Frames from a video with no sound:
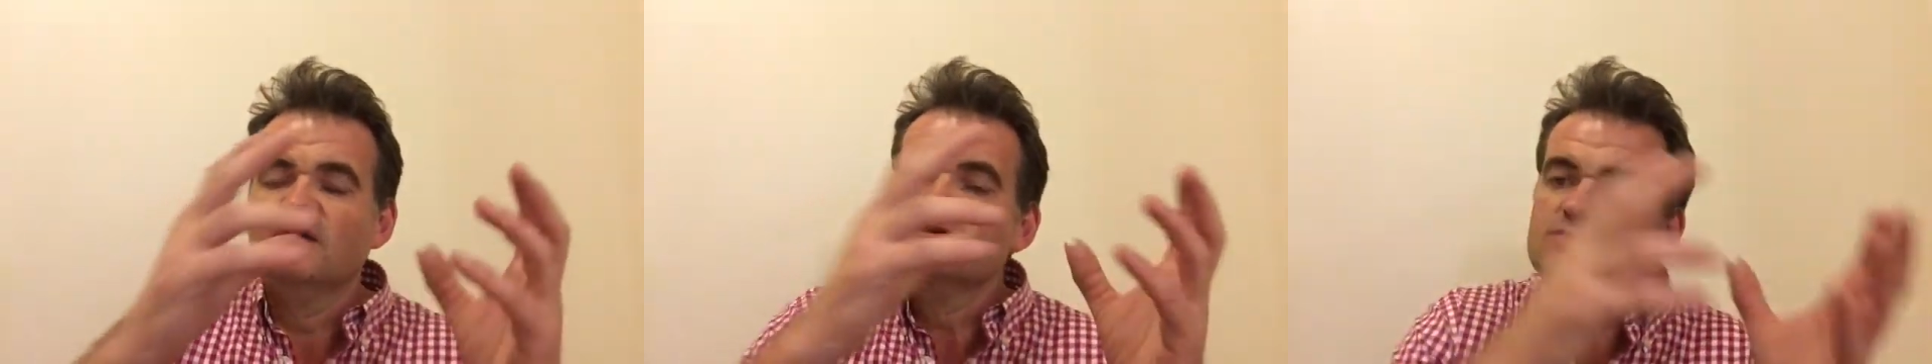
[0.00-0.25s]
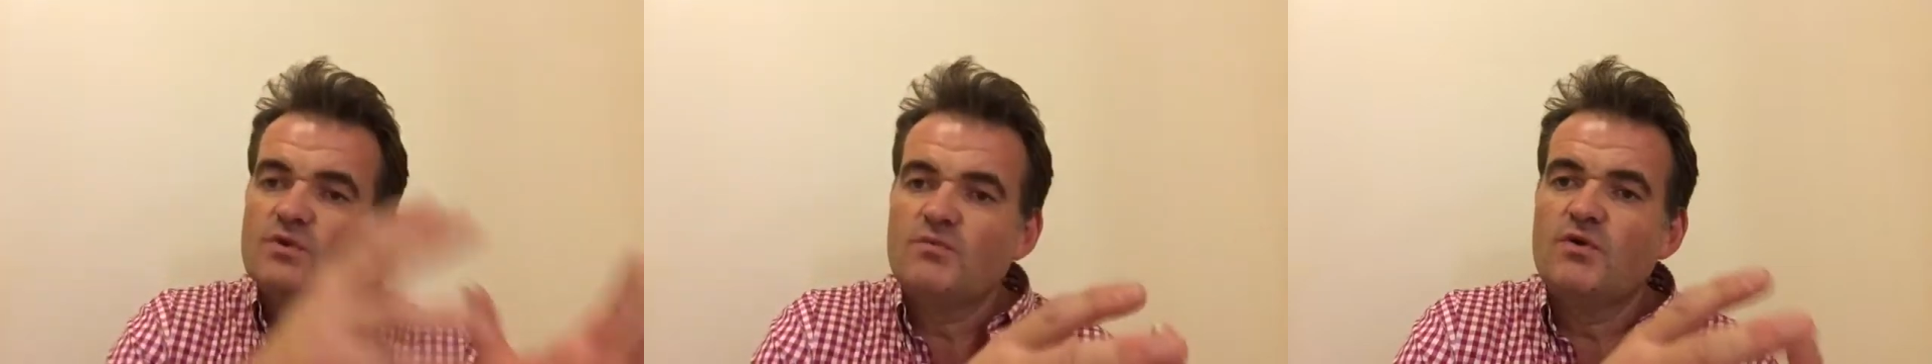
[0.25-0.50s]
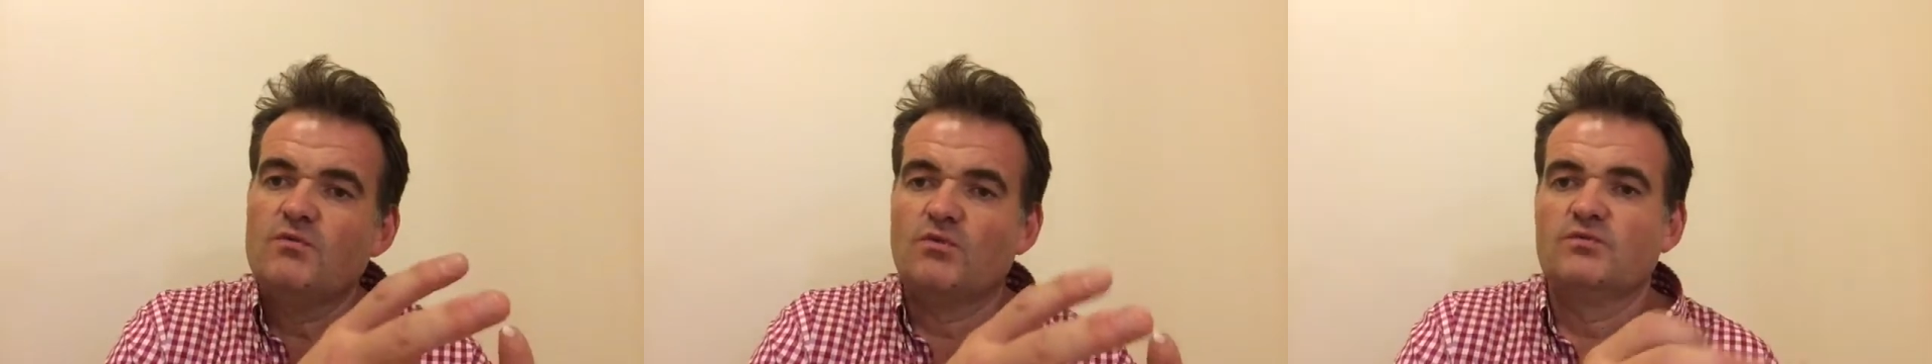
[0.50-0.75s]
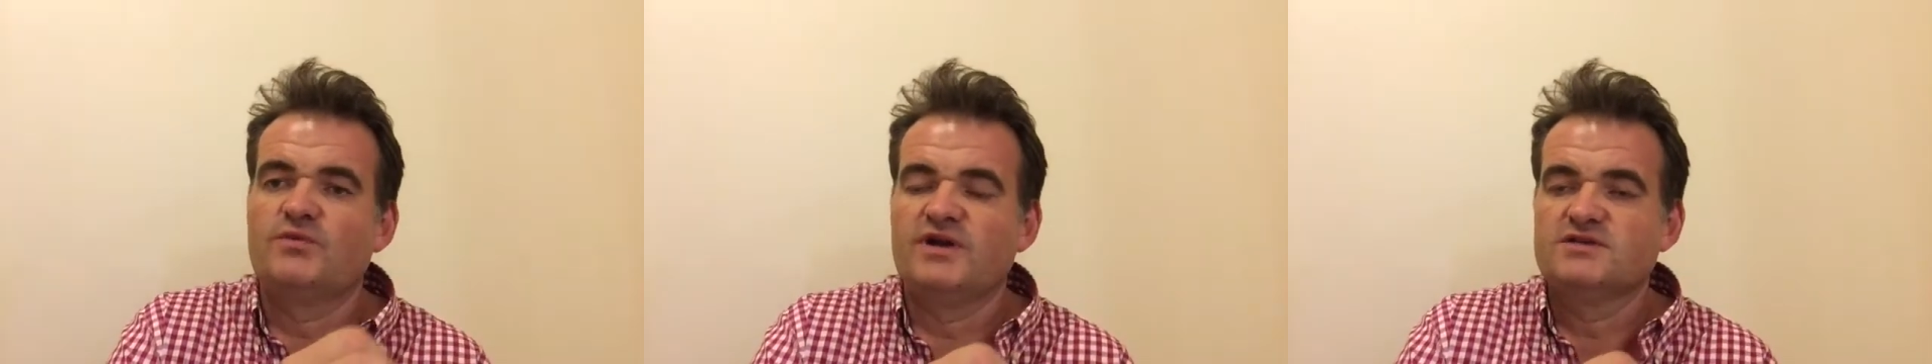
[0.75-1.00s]
So we put
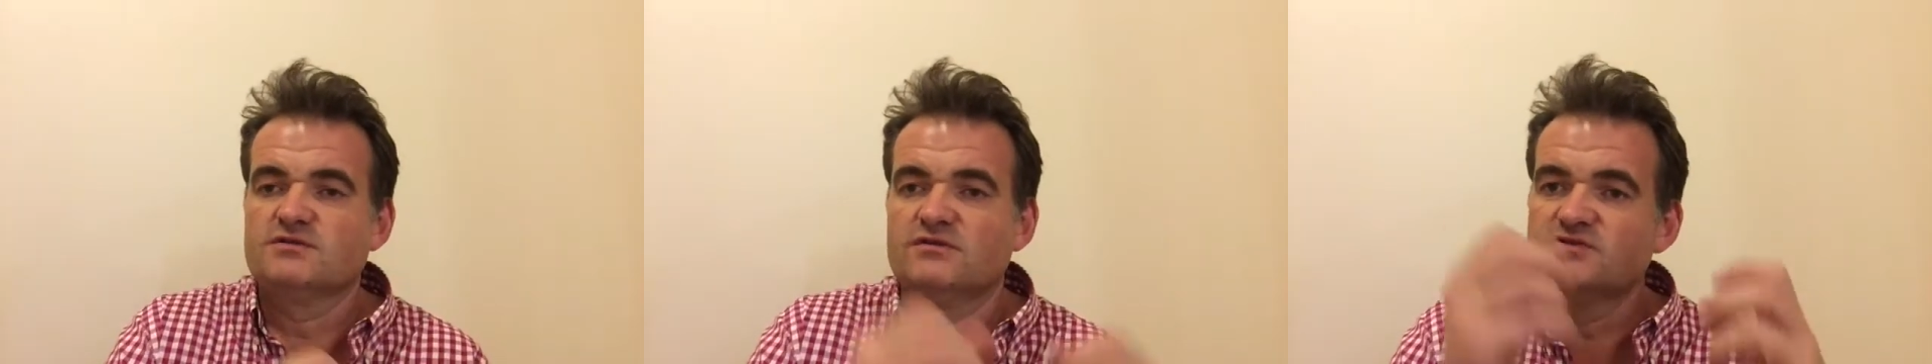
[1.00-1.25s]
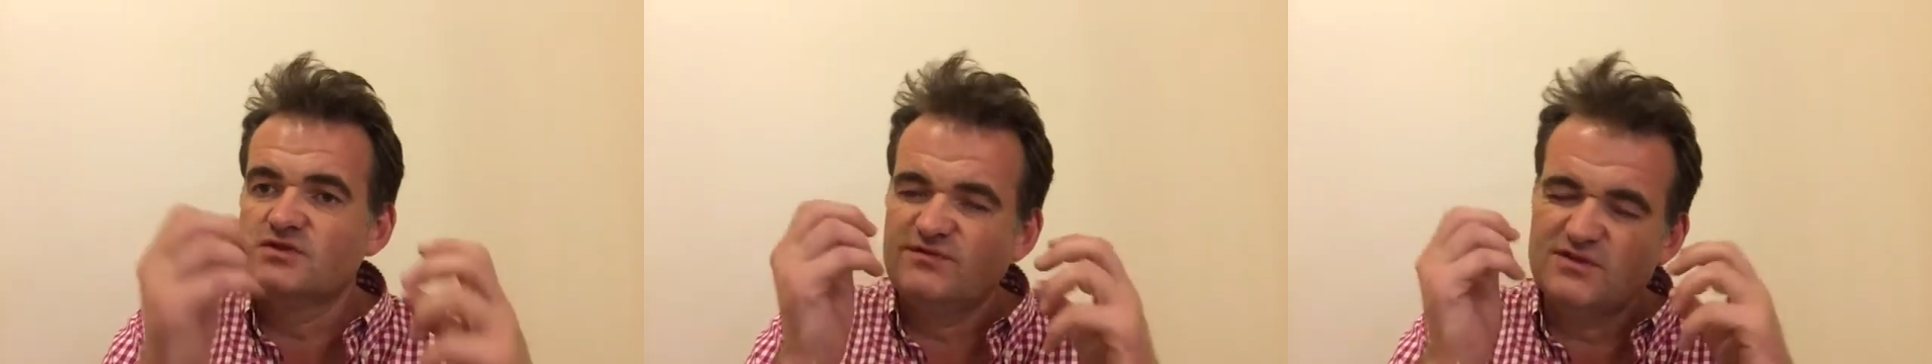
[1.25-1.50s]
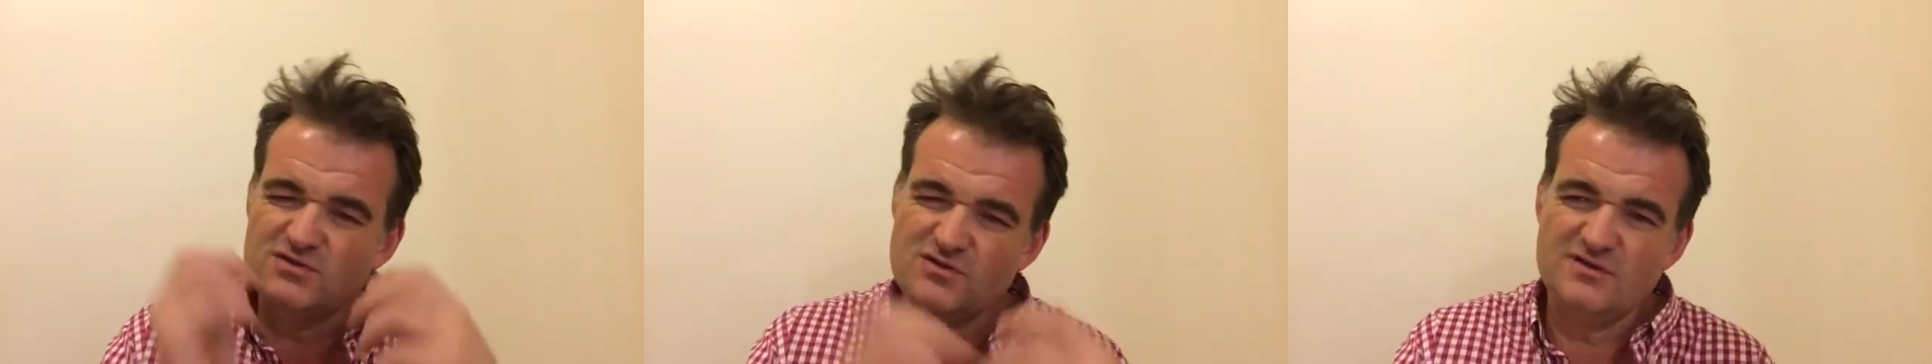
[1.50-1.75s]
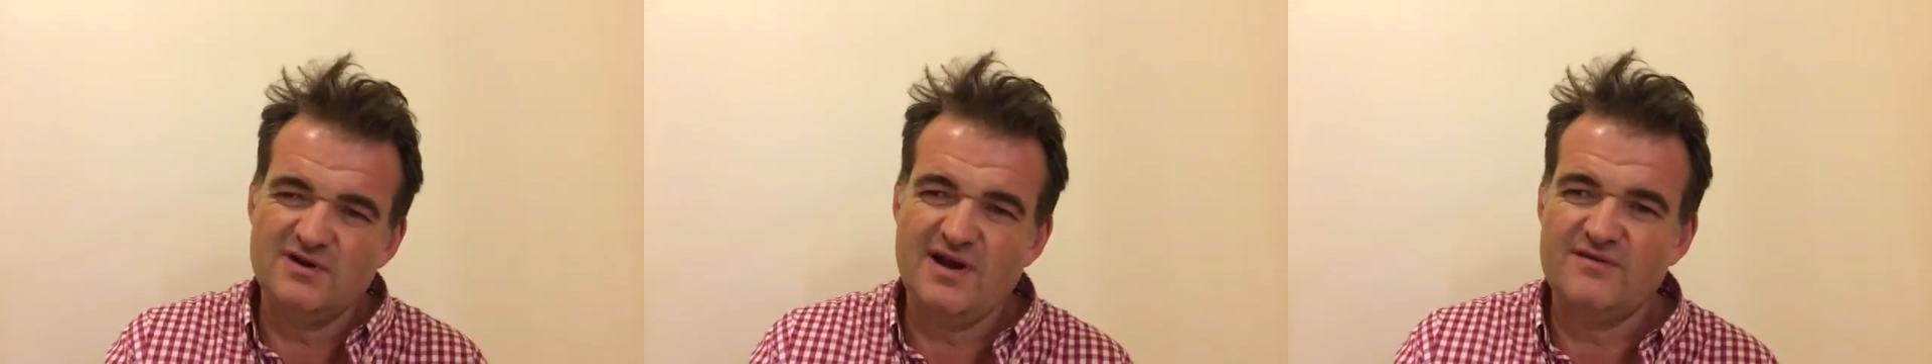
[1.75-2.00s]
more pressure on it. So if you're
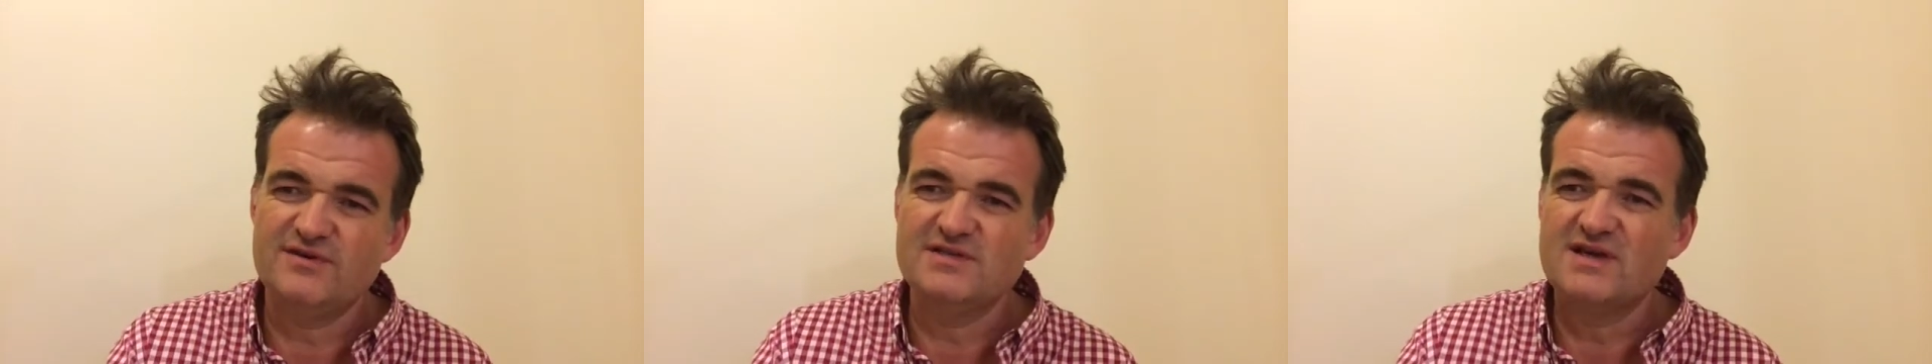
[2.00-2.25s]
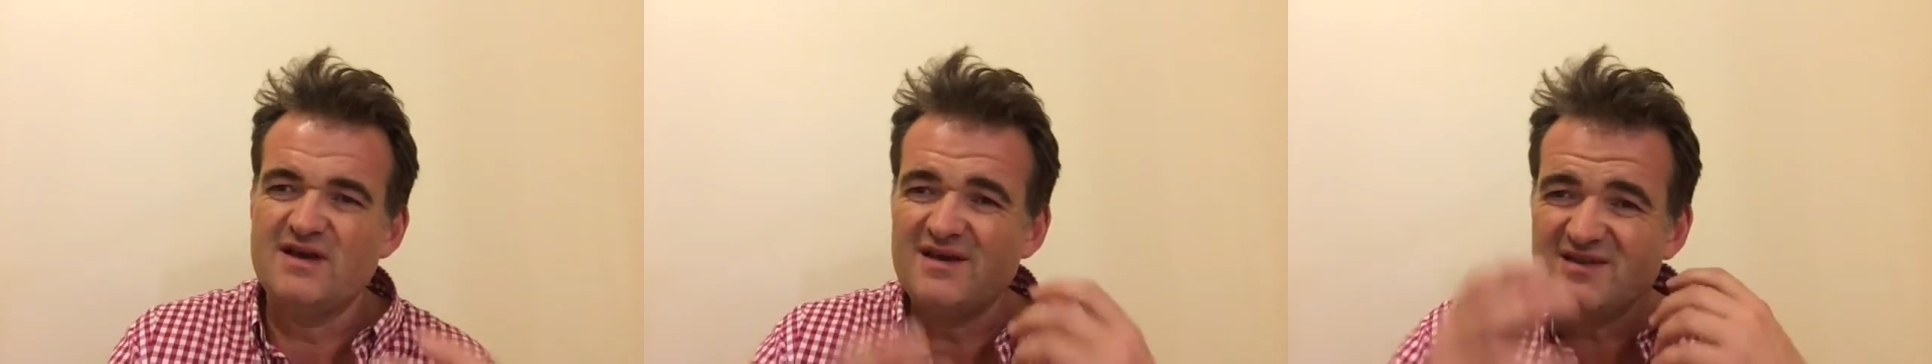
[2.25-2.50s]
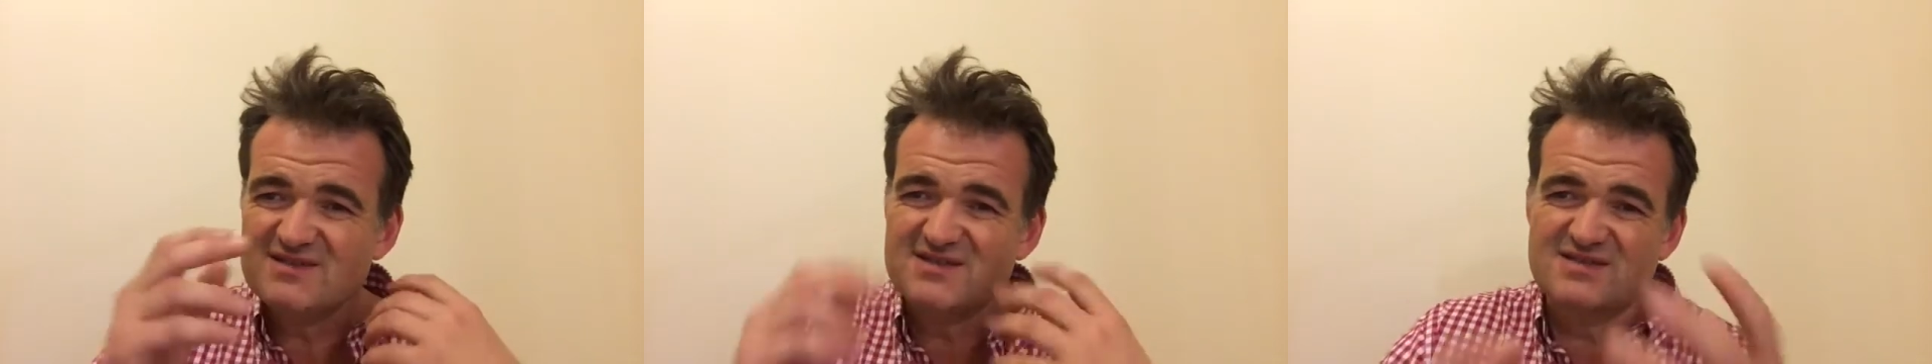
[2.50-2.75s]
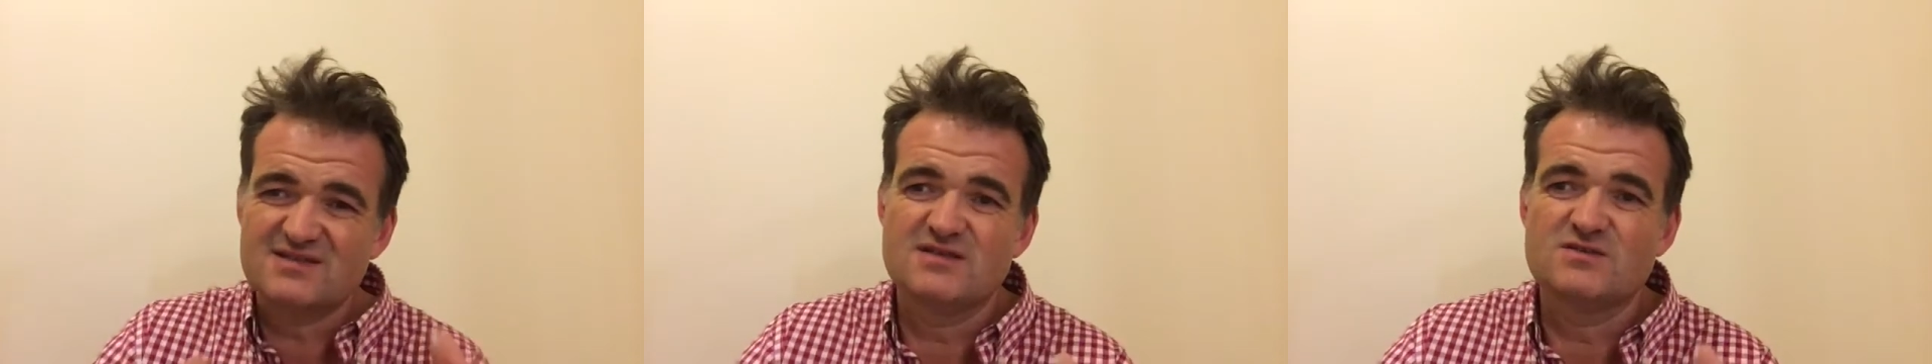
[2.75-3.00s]
doing it every day,
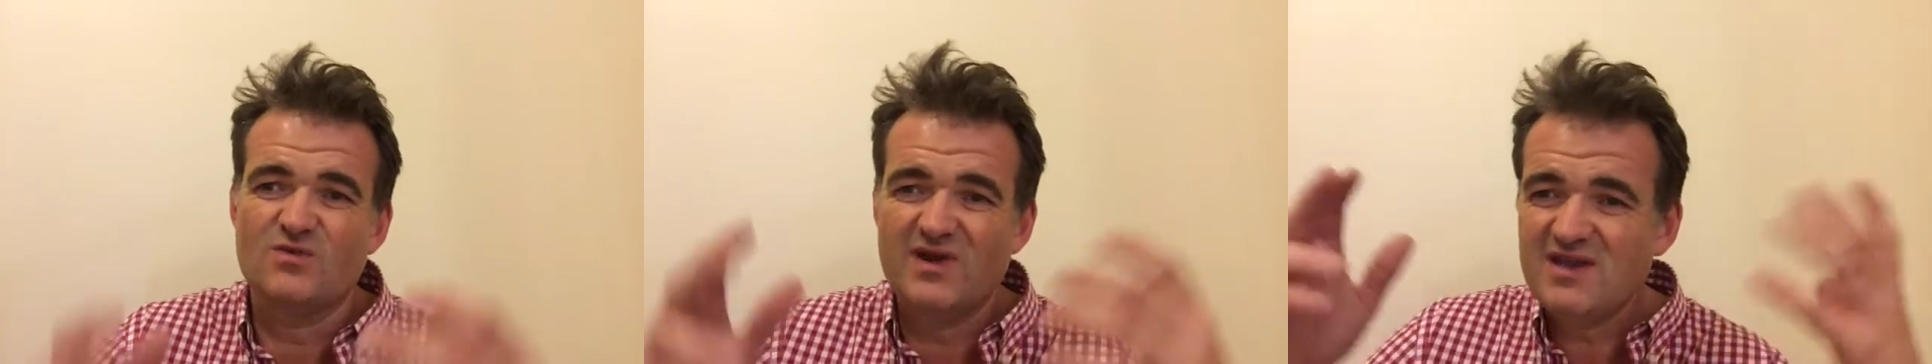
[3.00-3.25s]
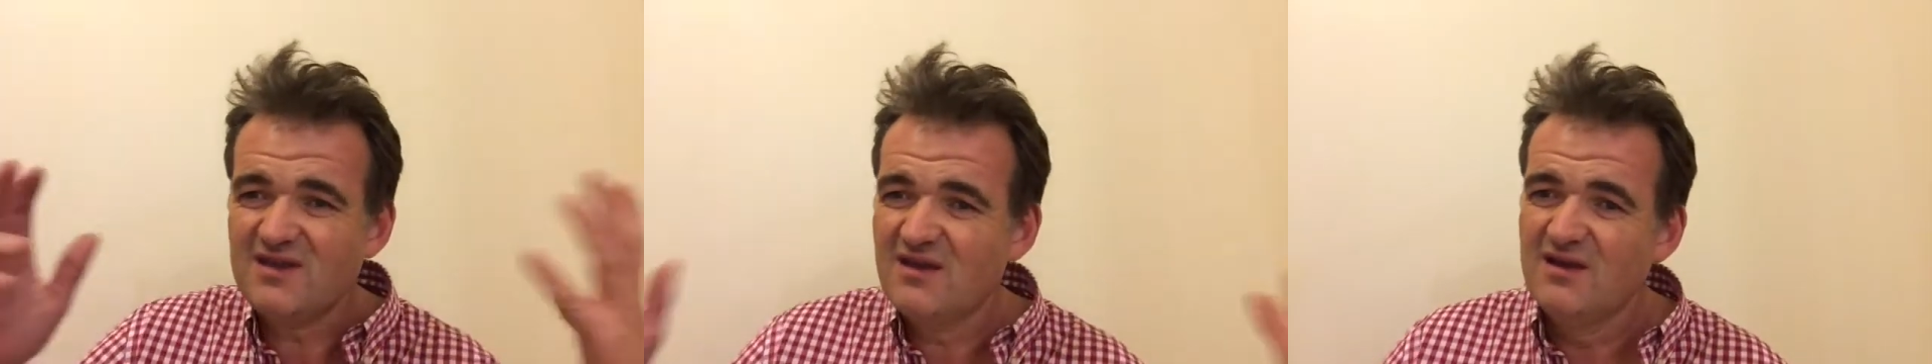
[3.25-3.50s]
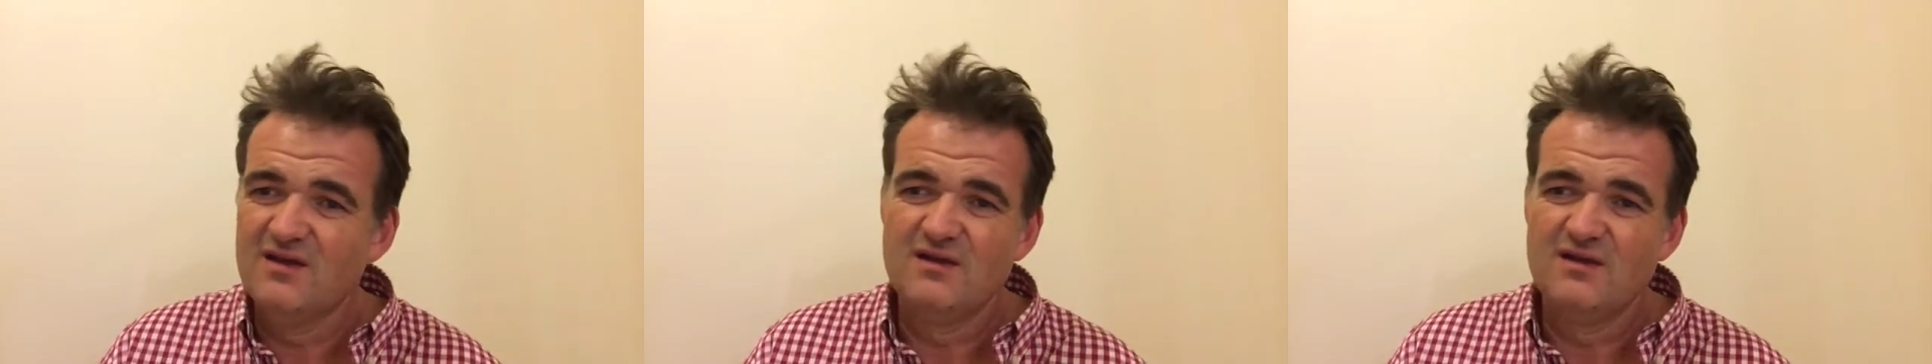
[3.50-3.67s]
6 days a week,